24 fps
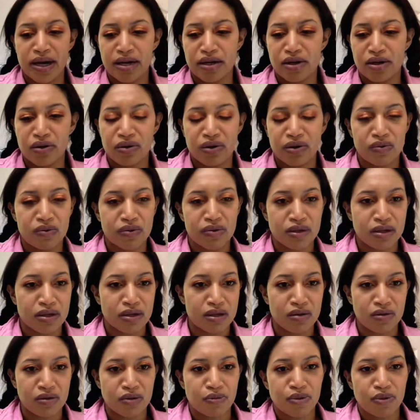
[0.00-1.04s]
I knew he was
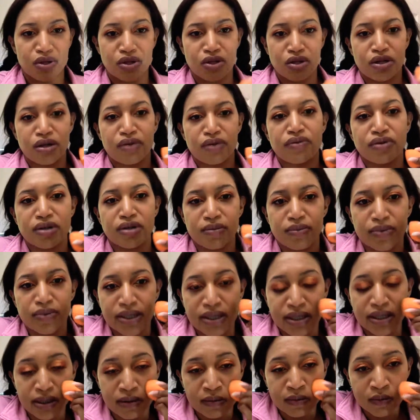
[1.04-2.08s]
a piece of shit for some
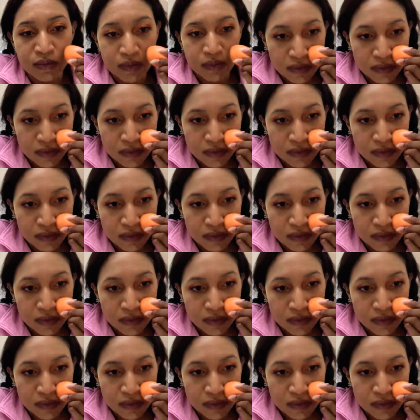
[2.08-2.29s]
reason.